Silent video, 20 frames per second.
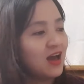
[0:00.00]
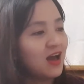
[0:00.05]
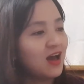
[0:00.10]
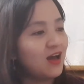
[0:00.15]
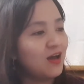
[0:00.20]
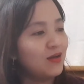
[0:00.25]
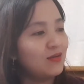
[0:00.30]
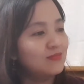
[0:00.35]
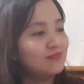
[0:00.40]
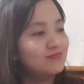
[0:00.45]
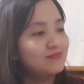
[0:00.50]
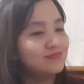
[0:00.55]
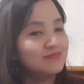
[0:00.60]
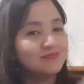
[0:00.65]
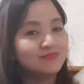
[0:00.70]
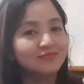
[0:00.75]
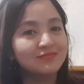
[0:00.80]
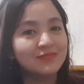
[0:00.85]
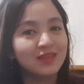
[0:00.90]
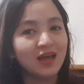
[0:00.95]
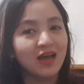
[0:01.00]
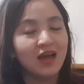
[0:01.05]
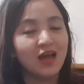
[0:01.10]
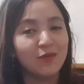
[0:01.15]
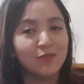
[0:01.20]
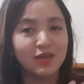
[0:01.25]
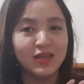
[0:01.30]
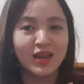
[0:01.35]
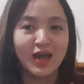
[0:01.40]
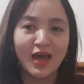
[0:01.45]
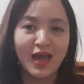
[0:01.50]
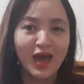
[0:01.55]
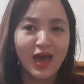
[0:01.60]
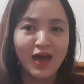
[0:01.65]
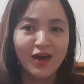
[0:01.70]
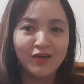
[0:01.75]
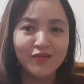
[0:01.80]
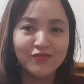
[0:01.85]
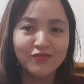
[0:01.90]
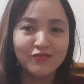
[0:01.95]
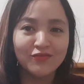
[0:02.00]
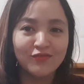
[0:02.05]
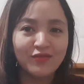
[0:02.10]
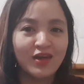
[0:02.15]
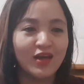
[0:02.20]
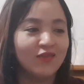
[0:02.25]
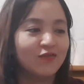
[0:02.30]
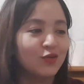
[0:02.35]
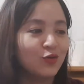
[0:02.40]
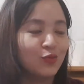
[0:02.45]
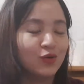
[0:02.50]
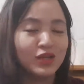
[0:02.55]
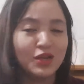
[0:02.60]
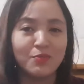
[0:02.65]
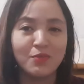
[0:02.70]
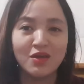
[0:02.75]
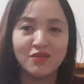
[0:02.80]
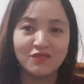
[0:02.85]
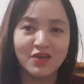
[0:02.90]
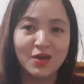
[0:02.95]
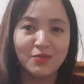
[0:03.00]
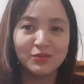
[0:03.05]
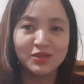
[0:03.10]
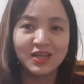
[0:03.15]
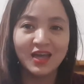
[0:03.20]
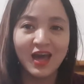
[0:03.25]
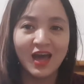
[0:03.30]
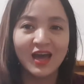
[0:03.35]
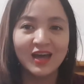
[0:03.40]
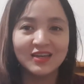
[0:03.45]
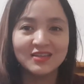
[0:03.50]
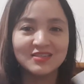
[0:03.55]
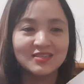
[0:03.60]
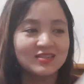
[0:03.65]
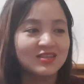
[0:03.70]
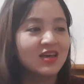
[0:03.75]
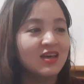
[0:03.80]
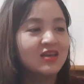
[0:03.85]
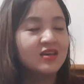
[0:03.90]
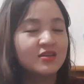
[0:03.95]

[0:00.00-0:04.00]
I have, everyone in my family has.